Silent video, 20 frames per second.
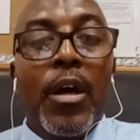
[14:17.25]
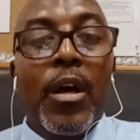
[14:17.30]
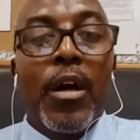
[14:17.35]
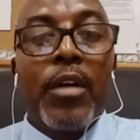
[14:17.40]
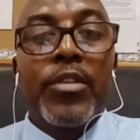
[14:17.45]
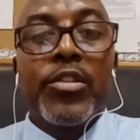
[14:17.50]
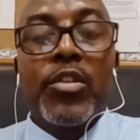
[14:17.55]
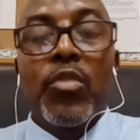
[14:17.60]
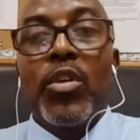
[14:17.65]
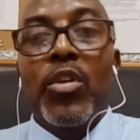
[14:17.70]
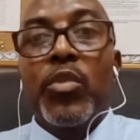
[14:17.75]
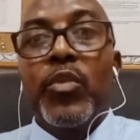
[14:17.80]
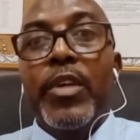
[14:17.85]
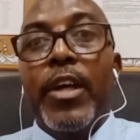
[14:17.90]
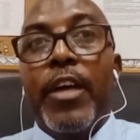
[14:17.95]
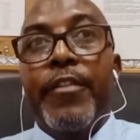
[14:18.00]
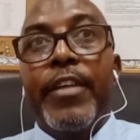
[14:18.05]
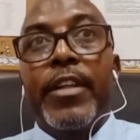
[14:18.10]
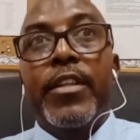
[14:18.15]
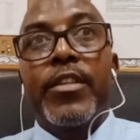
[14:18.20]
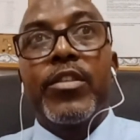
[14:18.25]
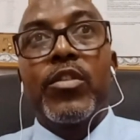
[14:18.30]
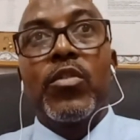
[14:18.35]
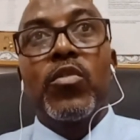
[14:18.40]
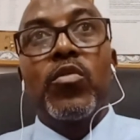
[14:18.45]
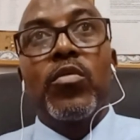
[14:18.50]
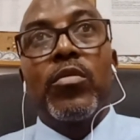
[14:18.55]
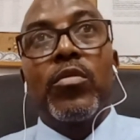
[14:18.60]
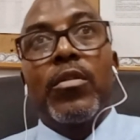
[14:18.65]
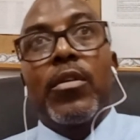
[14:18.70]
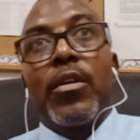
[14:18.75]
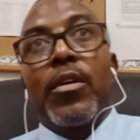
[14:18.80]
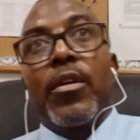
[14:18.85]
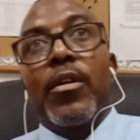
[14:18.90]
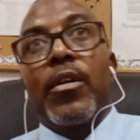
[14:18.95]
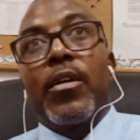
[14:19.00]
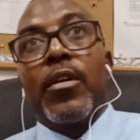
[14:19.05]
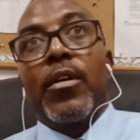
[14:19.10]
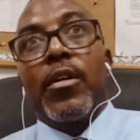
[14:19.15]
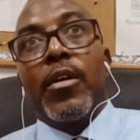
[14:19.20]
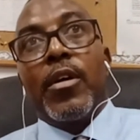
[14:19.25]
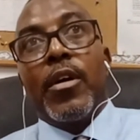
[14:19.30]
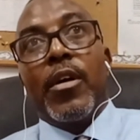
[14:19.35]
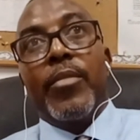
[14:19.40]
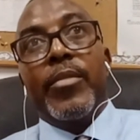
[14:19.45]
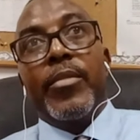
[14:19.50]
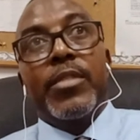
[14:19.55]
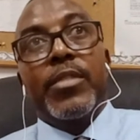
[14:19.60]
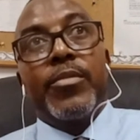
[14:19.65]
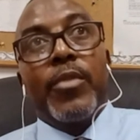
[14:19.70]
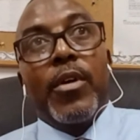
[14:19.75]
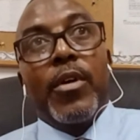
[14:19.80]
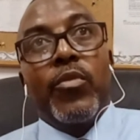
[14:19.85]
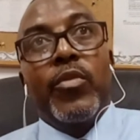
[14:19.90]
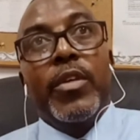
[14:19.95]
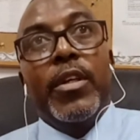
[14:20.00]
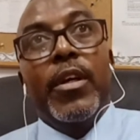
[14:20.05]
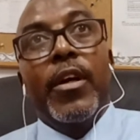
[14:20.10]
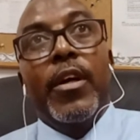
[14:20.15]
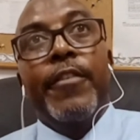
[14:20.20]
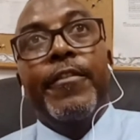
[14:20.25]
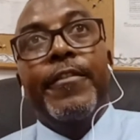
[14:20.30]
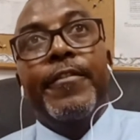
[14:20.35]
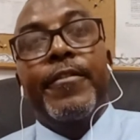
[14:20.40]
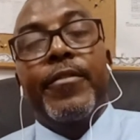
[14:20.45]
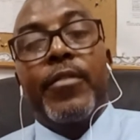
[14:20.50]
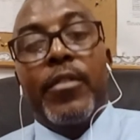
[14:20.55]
And so what we have at the school, we have,